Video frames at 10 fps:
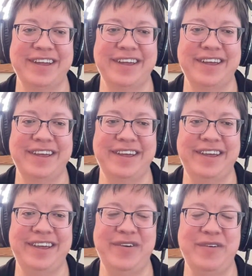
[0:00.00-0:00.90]

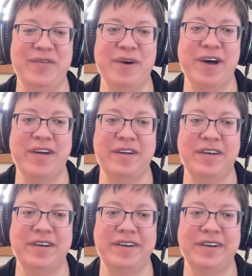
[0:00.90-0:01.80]

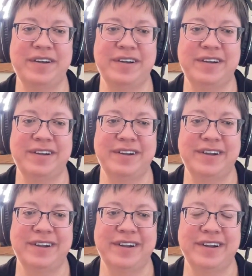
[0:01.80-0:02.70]

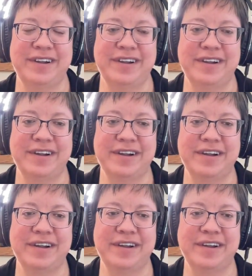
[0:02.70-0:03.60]

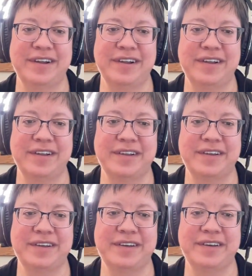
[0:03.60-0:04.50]

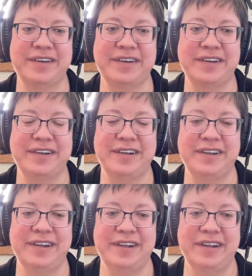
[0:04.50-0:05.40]

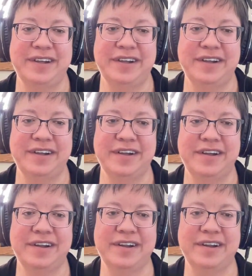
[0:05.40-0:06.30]

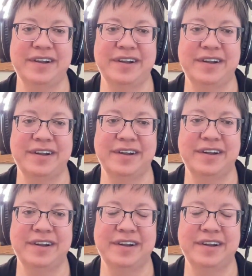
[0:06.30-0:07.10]
(not speaking)